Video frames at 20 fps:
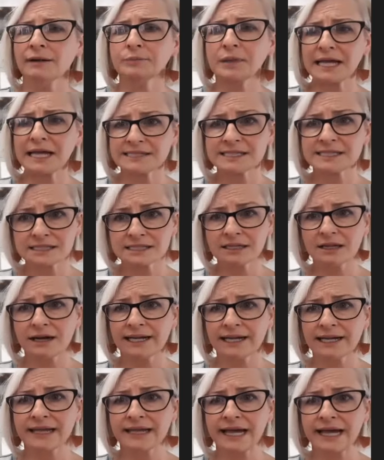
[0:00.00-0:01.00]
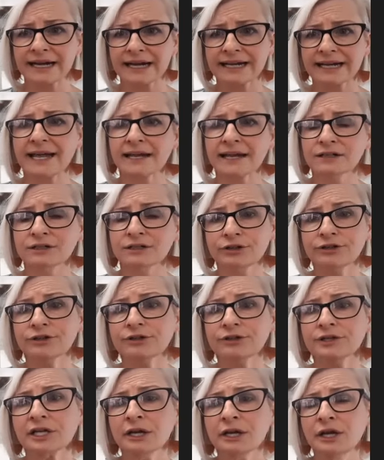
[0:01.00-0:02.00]
places like that,
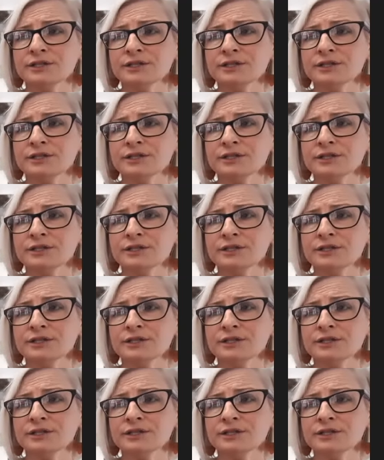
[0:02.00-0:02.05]
Kangaloon.